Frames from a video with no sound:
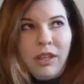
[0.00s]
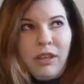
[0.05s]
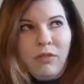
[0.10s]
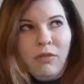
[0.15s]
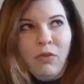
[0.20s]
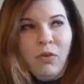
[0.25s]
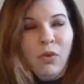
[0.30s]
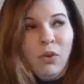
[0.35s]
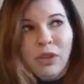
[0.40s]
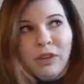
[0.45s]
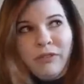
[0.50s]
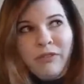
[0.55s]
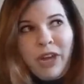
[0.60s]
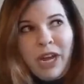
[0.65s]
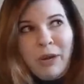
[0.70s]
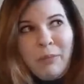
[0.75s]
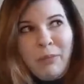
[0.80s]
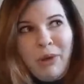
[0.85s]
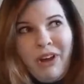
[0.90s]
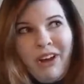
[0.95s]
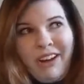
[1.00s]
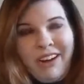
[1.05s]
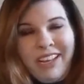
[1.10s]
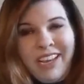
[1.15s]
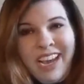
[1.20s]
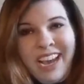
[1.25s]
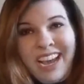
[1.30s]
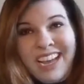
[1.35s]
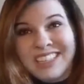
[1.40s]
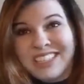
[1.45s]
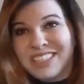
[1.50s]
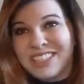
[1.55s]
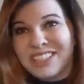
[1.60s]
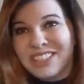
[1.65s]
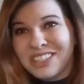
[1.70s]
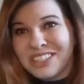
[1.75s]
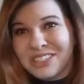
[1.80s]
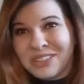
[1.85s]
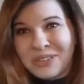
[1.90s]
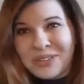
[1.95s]
the Voolenvine podcast,
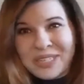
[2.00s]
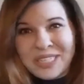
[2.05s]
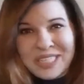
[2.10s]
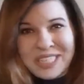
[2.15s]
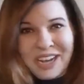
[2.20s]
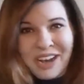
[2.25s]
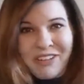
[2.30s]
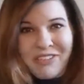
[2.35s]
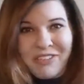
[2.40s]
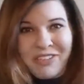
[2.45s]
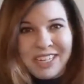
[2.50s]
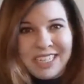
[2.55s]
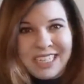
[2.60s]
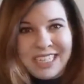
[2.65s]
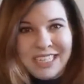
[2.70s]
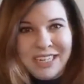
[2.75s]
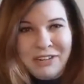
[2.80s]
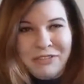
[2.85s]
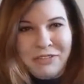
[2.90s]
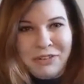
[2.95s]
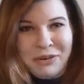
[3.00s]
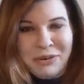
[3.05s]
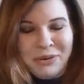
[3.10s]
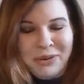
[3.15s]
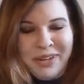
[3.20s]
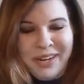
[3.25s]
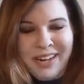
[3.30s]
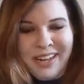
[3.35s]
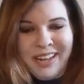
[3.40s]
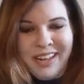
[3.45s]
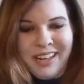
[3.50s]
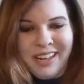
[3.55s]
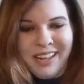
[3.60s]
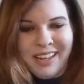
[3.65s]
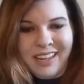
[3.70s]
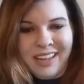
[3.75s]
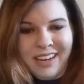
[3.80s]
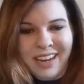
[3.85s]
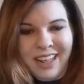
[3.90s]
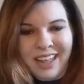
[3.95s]
and she's always got fun stuff going
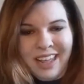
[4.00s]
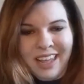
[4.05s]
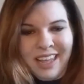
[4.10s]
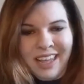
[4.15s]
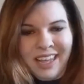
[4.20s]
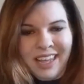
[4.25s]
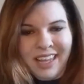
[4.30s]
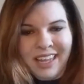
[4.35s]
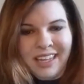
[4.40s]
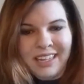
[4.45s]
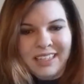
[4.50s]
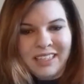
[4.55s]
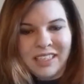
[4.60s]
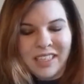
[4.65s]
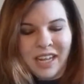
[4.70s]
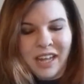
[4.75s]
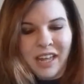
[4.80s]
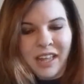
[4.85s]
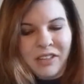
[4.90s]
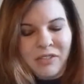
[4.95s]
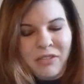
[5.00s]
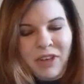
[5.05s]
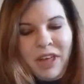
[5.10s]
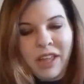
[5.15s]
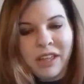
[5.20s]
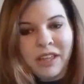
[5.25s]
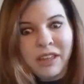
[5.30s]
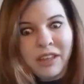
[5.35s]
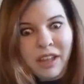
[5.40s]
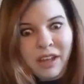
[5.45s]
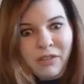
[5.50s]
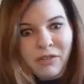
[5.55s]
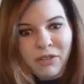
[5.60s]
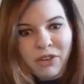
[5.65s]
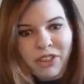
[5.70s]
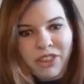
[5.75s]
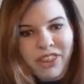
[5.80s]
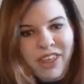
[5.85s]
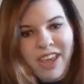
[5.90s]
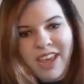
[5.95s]
on, and I fell in
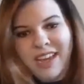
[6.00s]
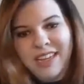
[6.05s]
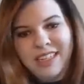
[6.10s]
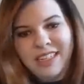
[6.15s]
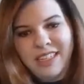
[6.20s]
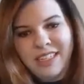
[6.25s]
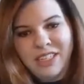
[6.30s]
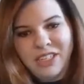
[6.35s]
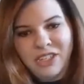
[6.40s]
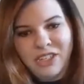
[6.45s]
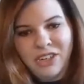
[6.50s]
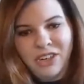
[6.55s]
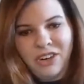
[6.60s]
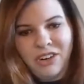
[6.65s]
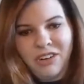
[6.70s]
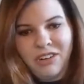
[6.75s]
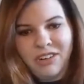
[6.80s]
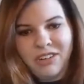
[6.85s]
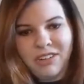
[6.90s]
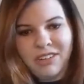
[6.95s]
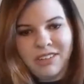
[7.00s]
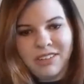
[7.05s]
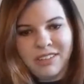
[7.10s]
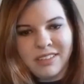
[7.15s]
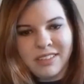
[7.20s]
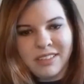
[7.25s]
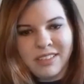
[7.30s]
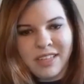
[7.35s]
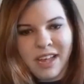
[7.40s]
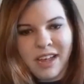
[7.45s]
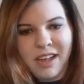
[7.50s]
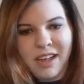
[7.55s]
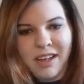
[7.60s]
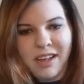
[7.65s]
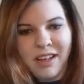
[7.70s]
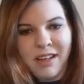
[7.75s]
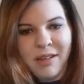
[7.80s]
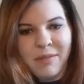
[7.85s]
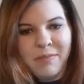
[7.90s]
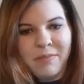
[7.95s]
love with the Hey Sister Girls,
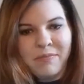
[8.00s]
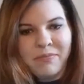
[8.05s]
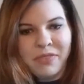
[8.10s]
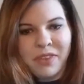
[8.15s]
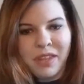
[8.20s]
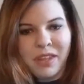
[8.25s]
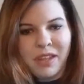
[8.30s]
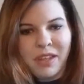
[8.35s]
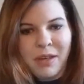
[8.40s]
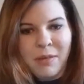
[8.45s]
um,